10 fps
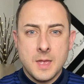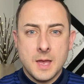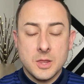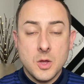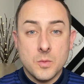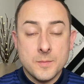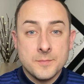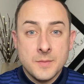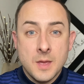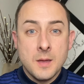Hello,
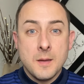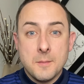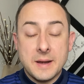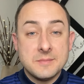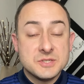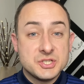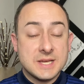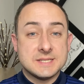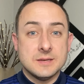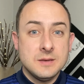my name is
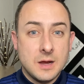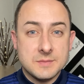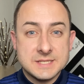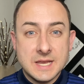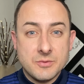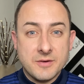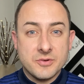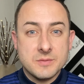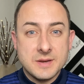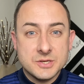Jason. I'm the state
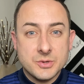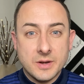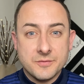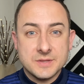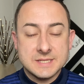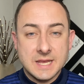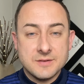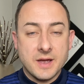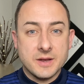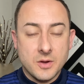referee administrator for the state of
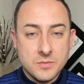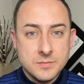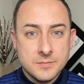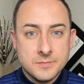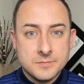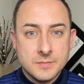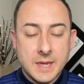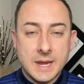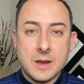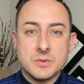Idaho,
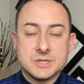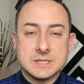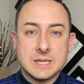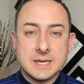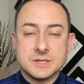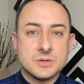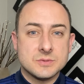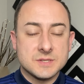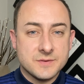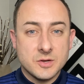and I would just like to start
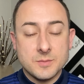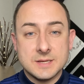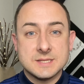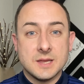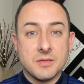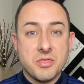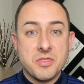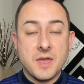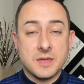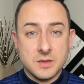this video by saying
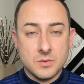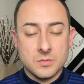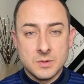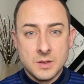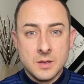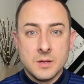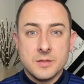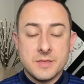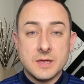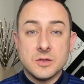thank you.
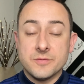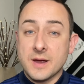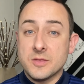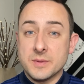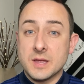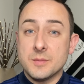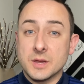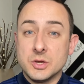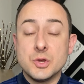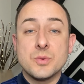Thank you for either becoming
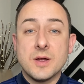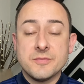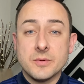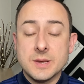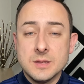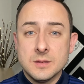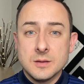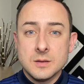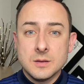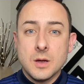a new referee
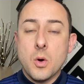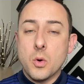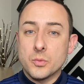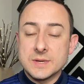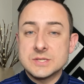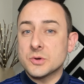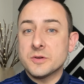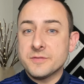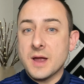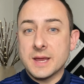or
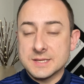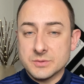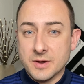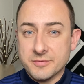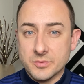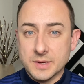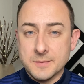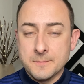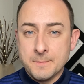recertifying as a referee.